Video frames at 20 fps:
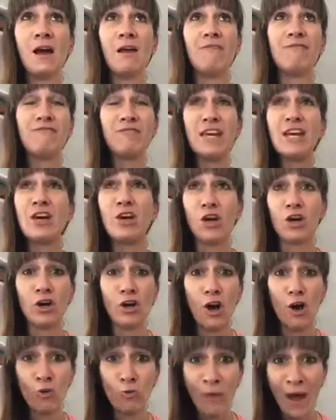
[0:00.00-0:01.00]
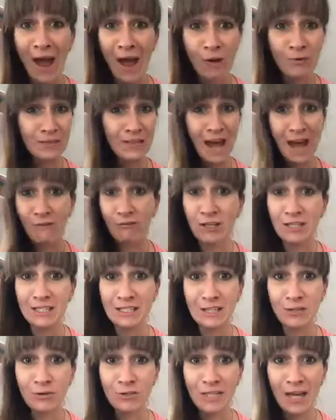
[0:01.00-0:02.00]
fear around every
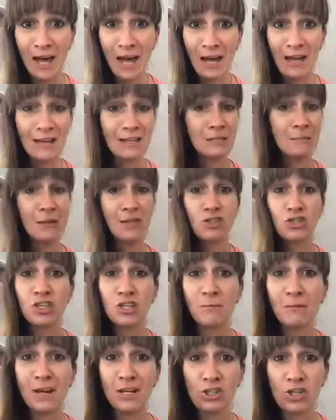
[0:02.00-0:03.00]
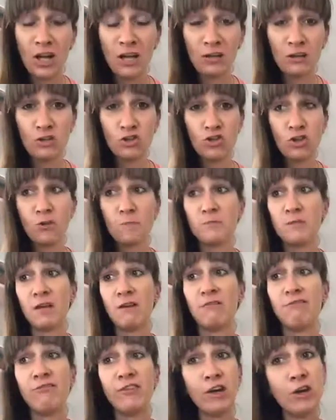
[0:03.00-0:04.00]
single day, especially in my challenge groups
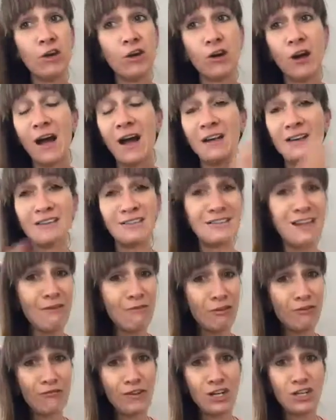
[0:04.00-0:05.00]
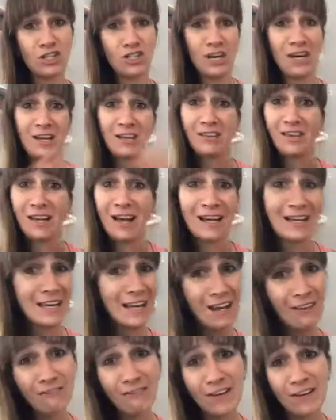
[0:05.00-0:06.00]
of fear. I never finished anything. I
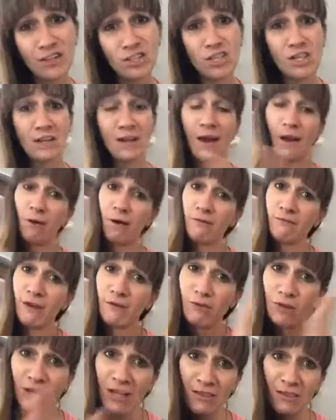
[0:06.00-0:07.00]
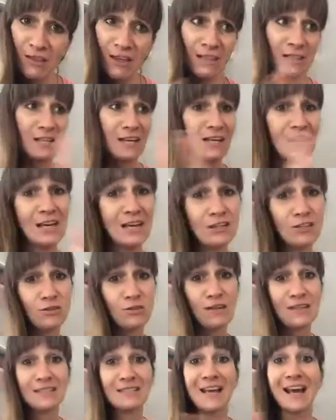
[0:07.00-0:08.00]
can't finish it now. I've never done this. I can't do
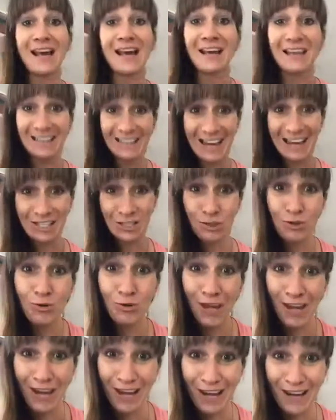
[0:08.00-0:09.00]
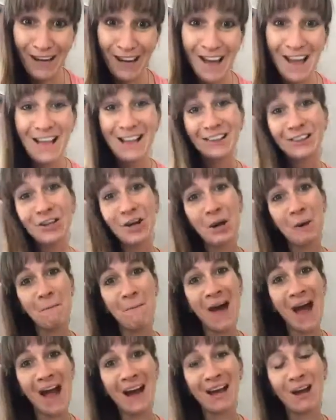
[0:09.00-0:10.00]
this. Yes, you can. Look
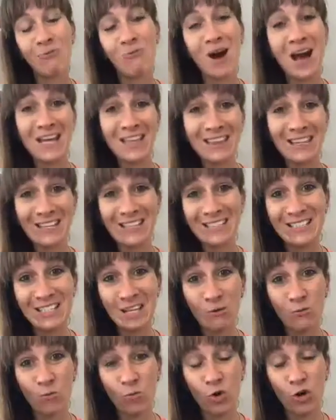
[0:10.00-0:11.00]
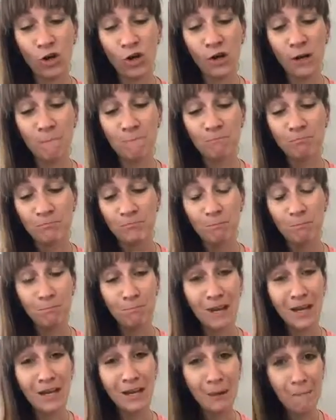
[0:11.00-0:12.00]
back at why things didn't work,
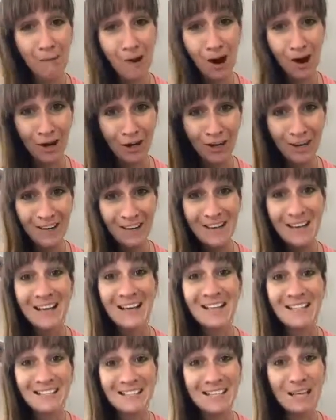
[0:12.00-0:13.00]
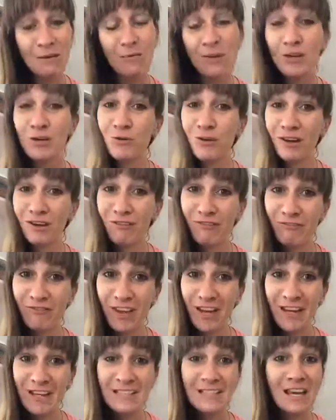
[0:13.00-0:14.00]
pick it apart, See what you can
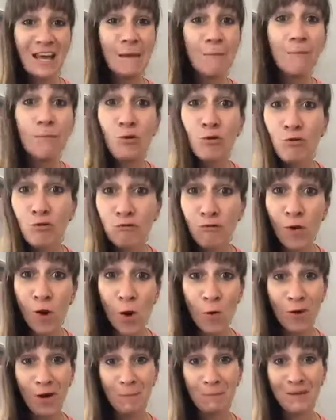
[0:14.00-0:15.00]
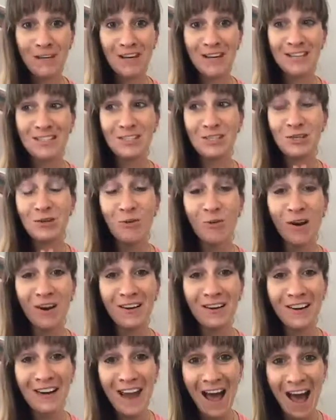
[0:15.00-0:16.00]
fix and move forward because you
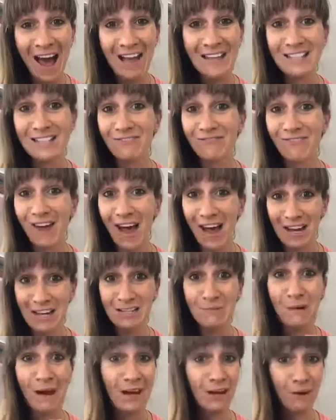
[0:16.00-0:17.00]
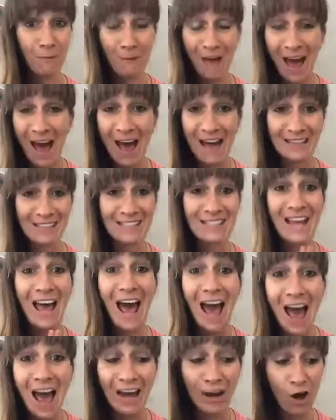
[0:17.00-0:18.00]
are not defined by your past
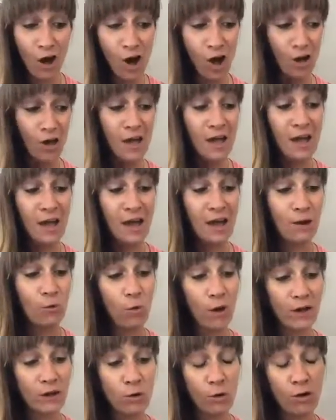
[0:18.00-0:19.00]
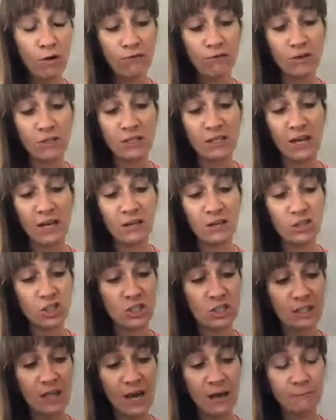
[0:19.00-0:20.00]
at all. And one quote for today that
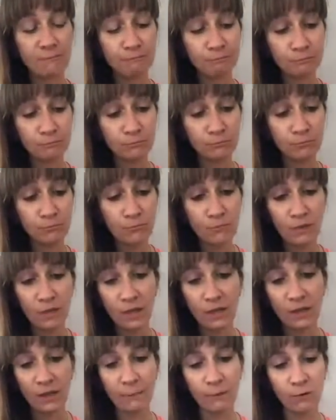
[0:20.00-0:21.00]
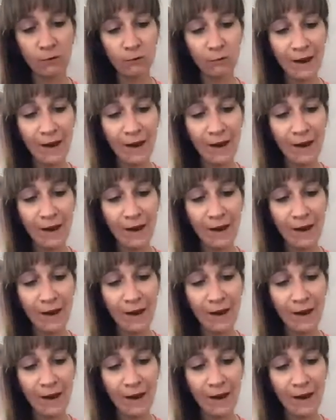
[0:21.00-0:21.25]
she said, and I'm going to